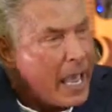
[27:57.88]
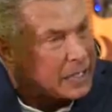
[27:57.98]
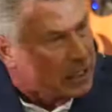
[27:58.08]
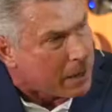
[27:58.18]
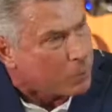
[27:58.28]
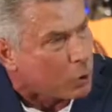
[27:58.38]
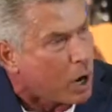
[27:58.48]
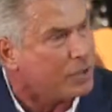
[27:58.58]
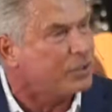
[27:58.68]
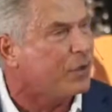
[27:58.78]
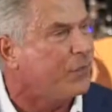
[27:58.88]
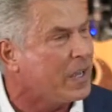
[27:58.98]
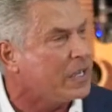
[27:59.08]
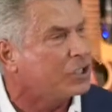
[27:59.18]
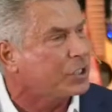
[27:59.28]
and come across the
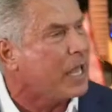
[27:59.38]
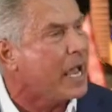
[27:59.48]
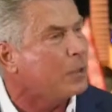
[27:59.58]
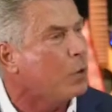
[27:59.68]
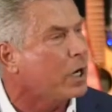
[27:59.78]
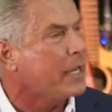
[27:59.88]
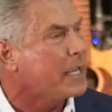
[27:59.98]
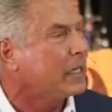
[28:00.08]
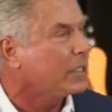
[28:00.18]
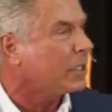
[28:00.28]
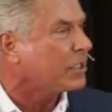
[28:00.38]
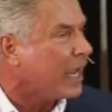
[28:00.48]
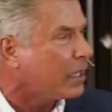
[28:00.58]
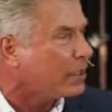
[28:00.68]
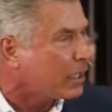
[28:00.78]
finish line where He can de
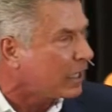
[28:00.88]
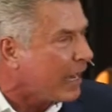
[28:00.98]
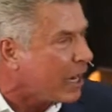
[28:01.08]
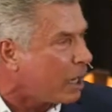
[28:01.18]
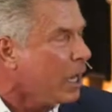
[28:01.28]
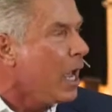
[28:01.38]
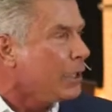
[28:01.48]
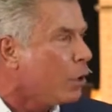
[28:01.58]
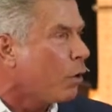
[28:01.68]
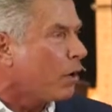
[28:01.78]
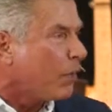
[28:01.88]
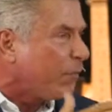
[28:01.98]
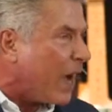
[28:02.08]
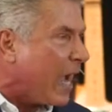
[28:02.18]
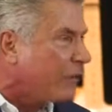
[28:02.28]
declare you are a
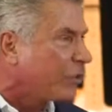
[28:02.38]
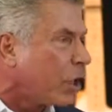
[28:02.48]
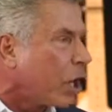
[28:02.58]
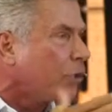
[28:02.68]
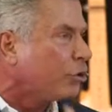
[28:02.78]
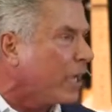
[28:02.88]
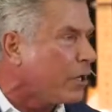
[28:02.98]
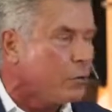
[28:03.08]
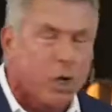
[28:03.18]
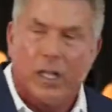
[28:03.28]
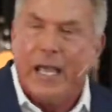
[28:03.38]
five star general